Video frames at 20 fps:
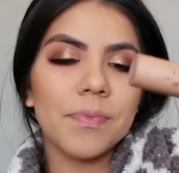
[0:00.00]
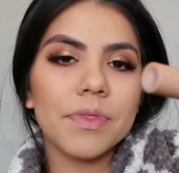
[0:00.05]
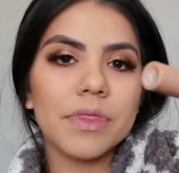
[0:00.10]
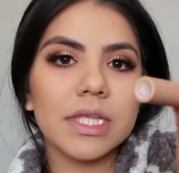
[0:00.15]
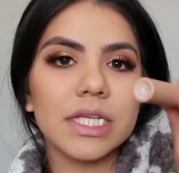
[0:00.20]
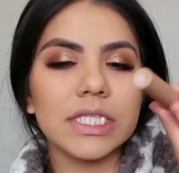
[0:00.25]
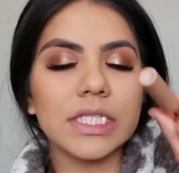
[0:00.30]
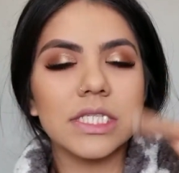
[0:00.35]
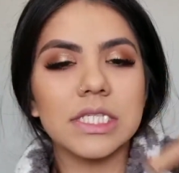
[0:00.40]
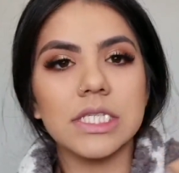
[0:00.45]

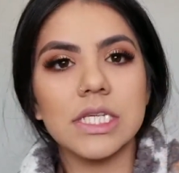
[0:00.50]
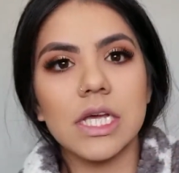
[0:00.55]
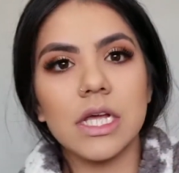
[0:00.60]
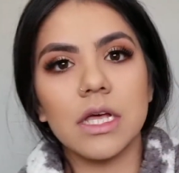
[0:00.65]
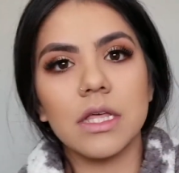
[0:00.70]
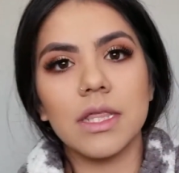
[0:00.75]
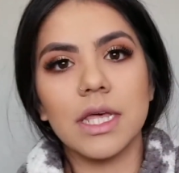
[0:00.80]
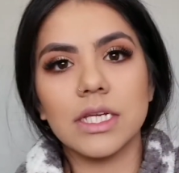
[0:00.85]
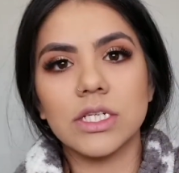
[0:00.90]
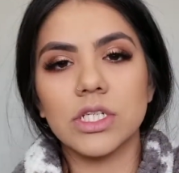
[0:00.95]
This is a
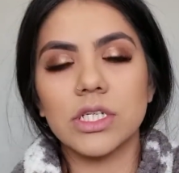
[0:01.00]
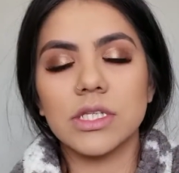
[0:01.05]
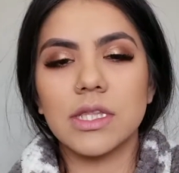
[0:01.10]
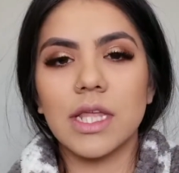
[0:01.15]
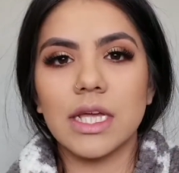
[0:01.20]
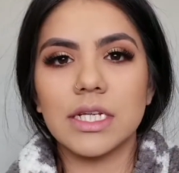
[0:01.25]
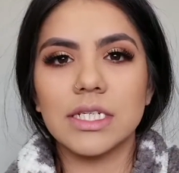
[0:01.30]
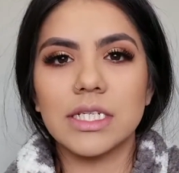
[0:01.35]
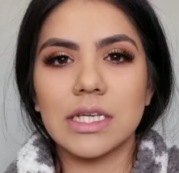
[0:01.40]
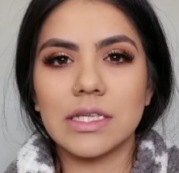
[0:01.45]
collection
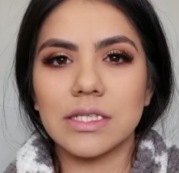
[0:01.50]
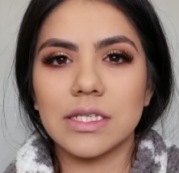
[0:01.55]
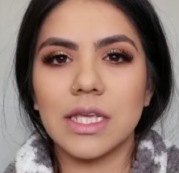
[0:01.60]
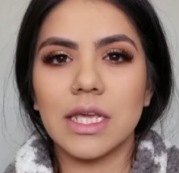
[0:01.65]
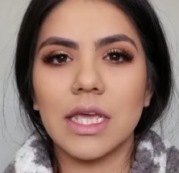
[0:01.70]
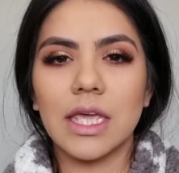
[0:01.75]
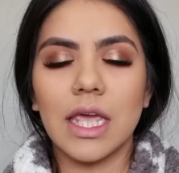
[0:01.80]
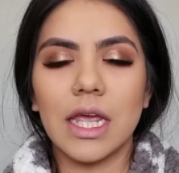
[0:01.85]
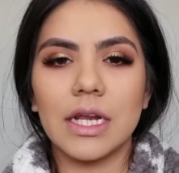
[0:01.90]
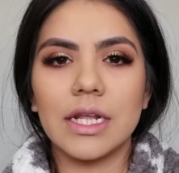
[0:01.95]
that Desi
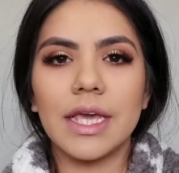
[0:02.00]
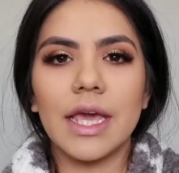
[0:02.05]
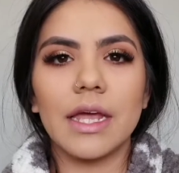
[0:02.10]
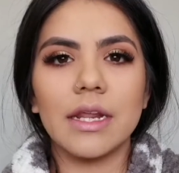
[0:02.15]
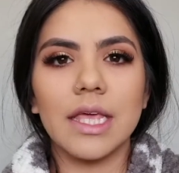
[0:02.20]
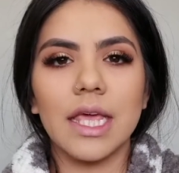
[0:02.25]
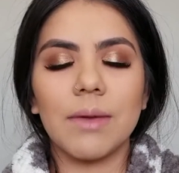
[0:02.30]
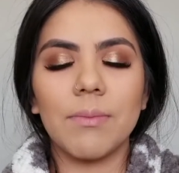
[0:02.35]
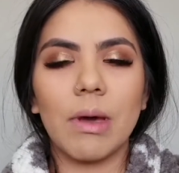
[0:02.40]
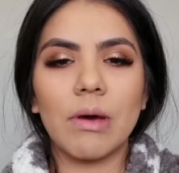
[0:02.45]
and Katie had
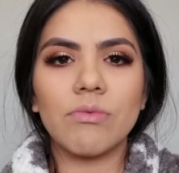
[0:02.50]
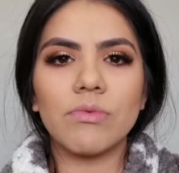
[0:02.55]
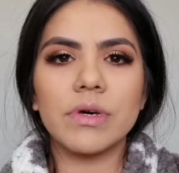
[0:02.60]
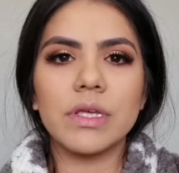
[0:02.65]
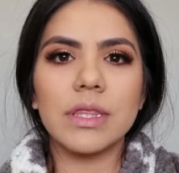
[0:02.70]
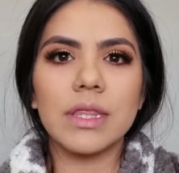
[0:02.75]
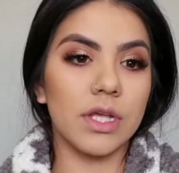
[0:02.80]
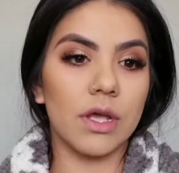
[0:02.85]
came out with.